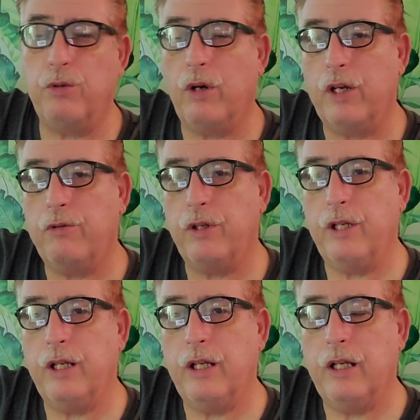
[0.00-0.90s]

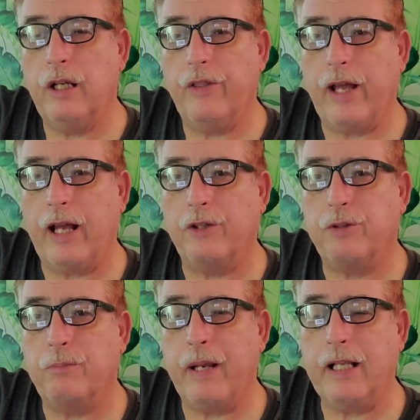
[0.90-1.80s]

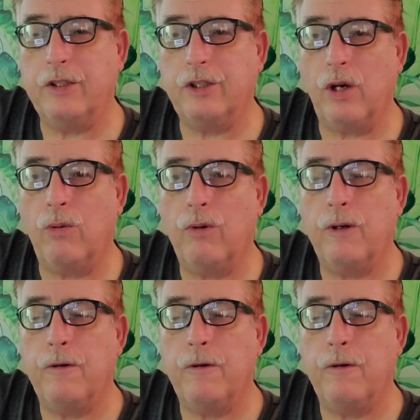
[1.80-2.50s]
200,000 pesos,